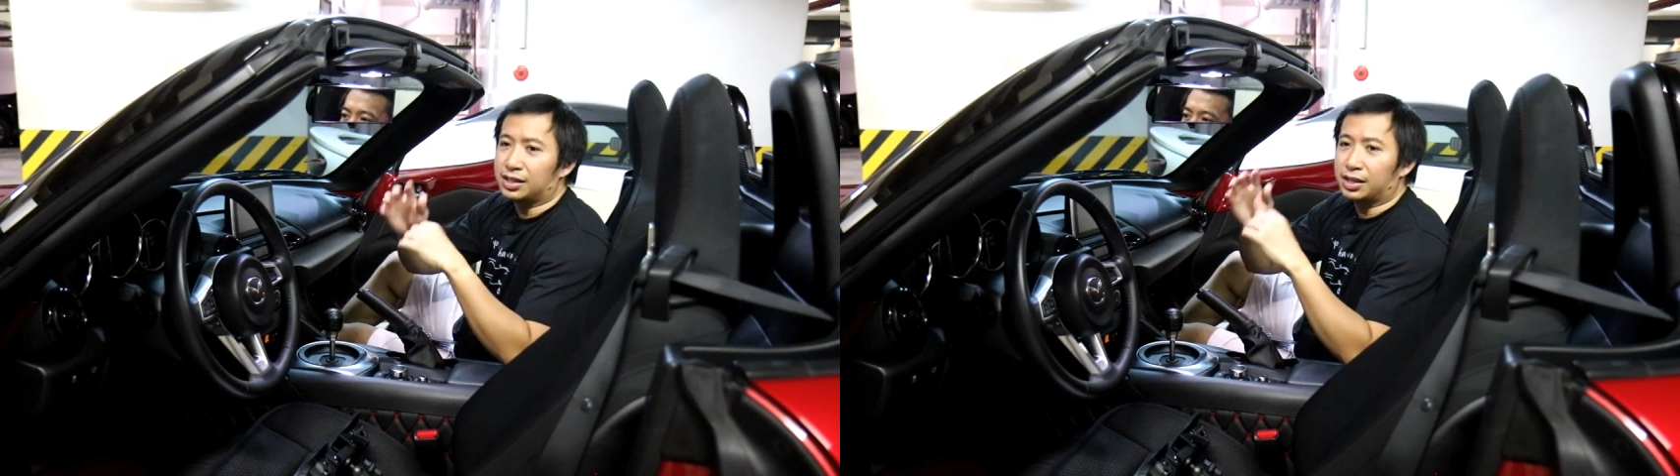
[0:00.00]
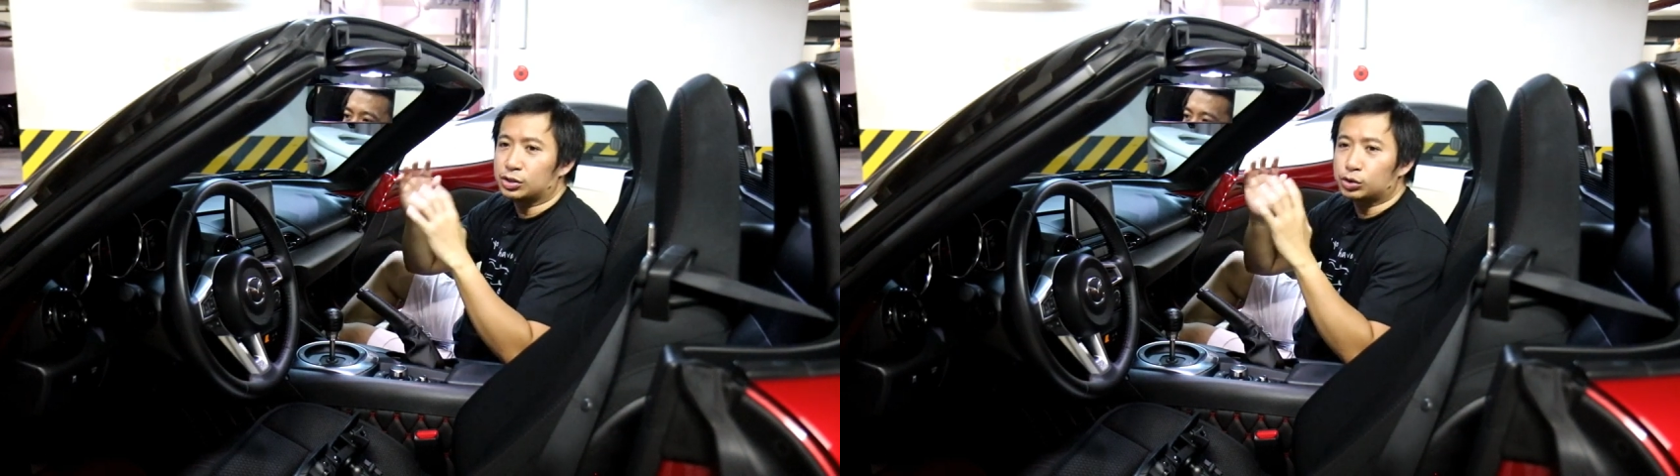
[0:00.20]

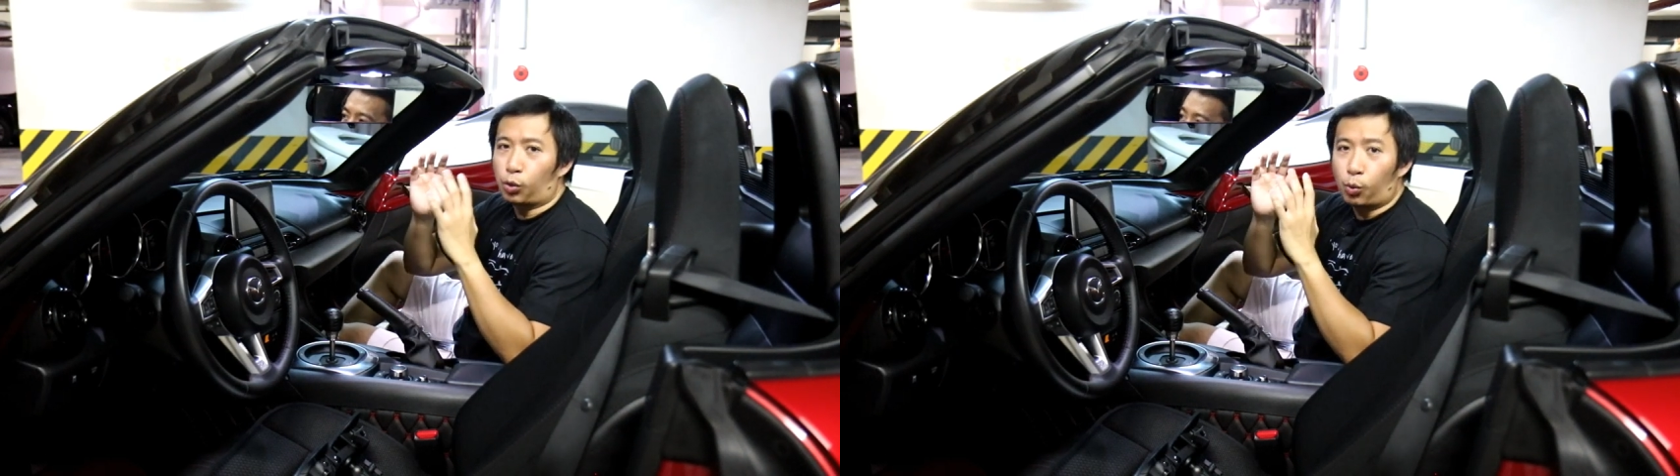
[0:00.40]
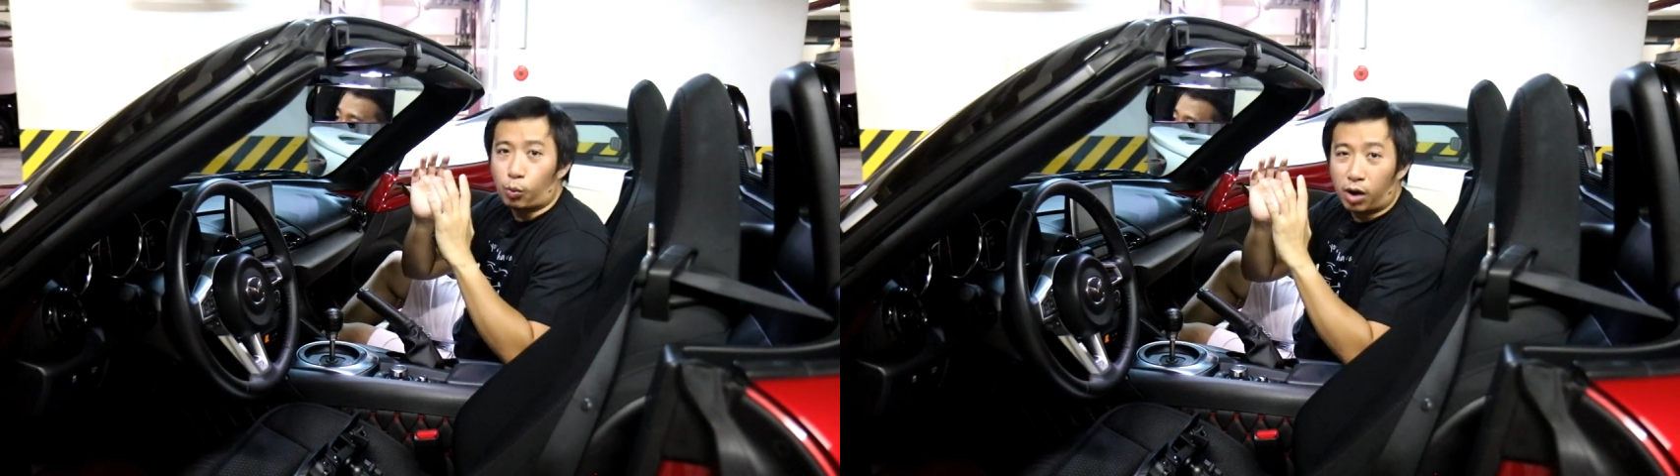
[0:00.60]
they're
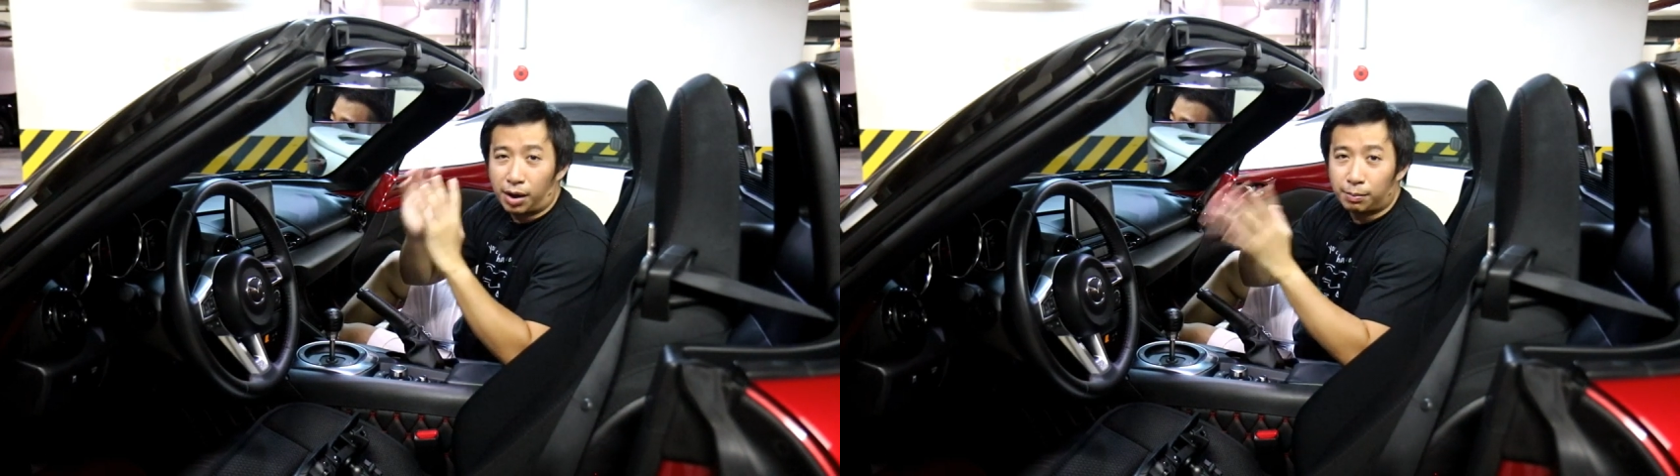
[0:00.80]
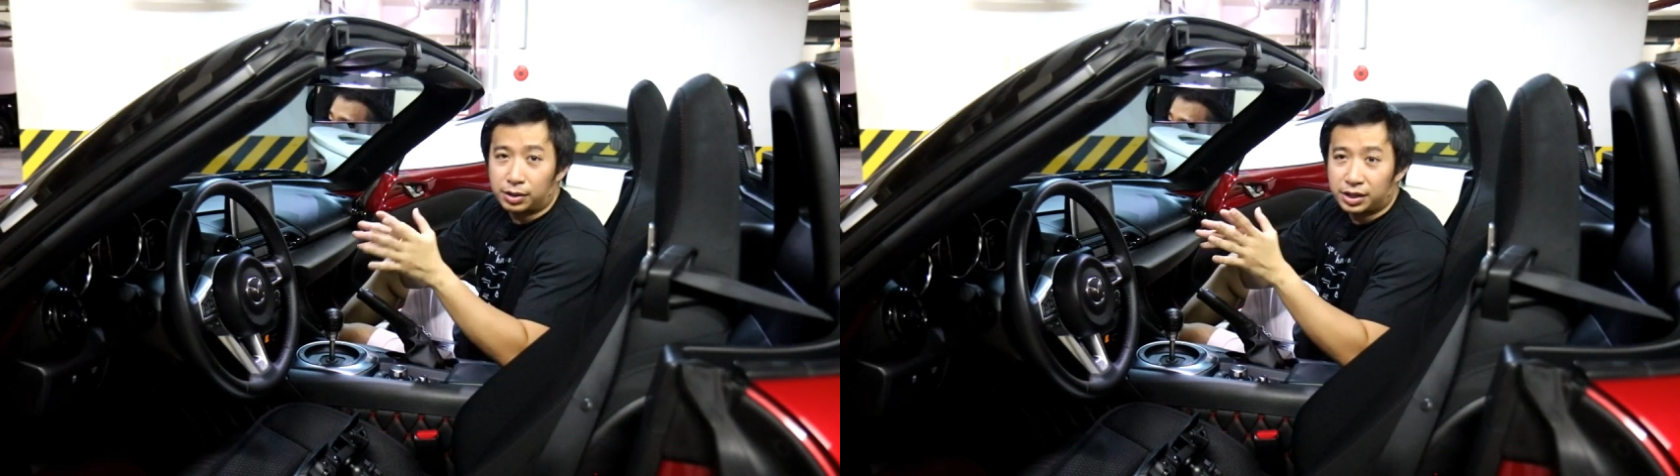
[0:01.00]
so
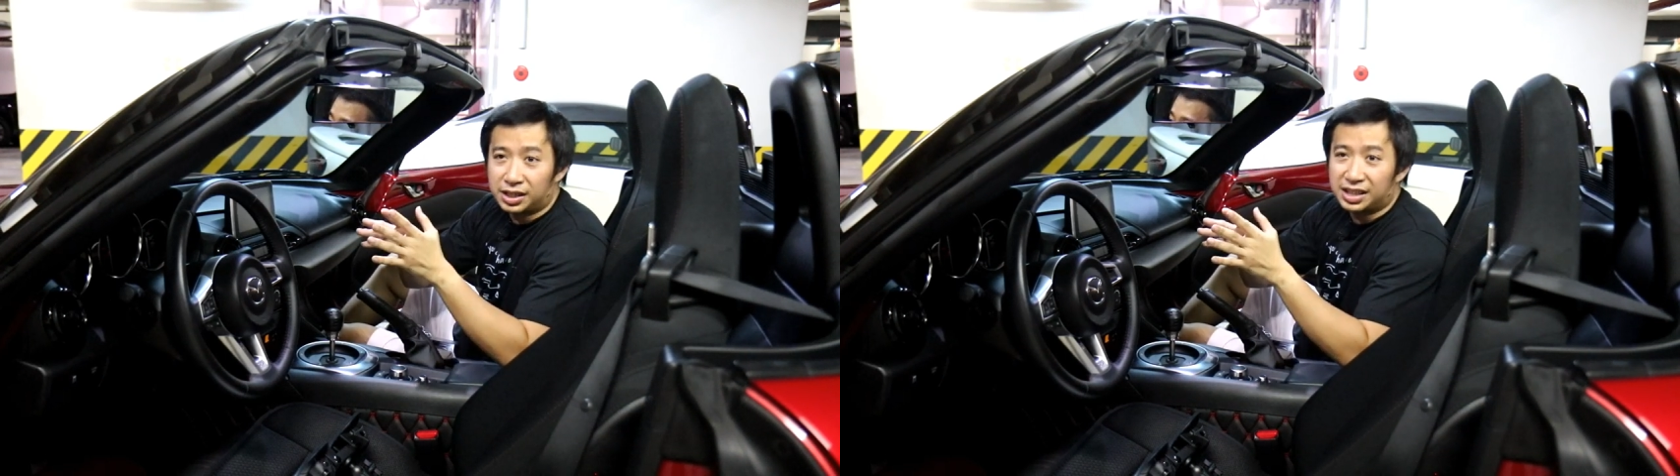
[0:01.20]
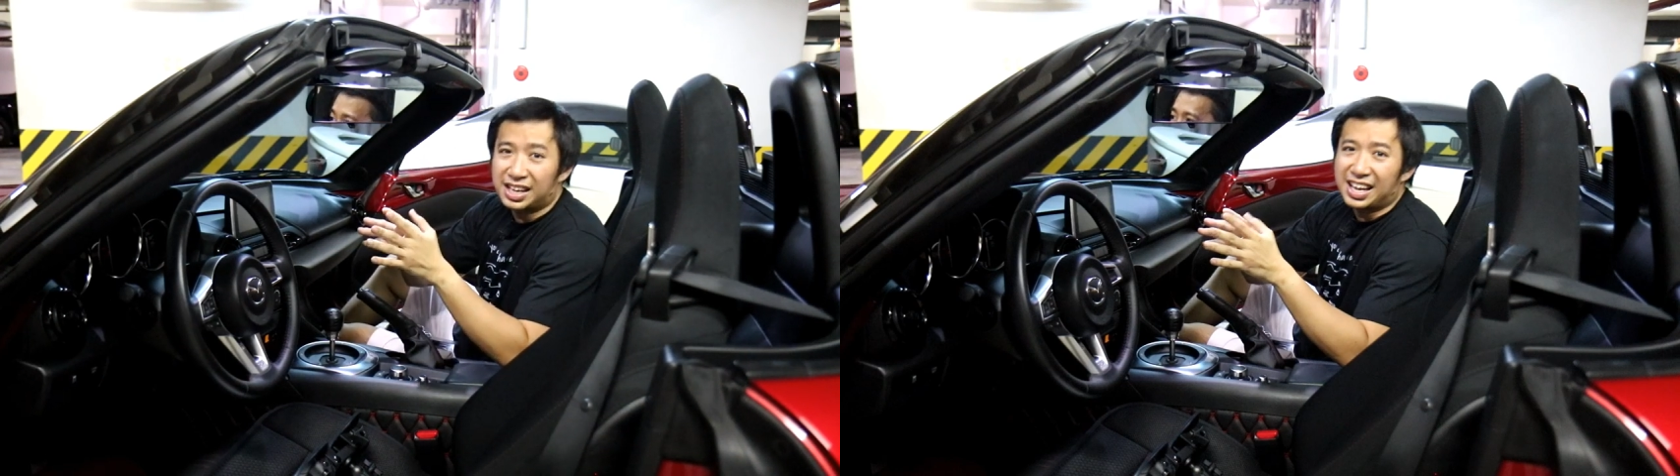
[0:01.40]

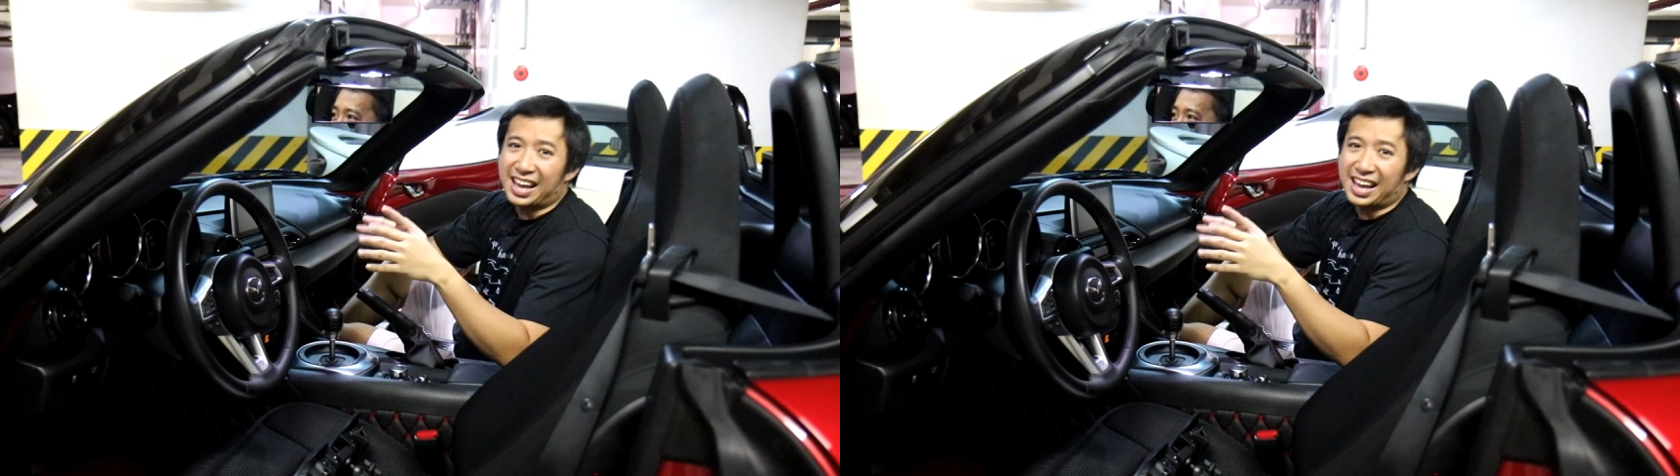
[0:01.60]
wobbly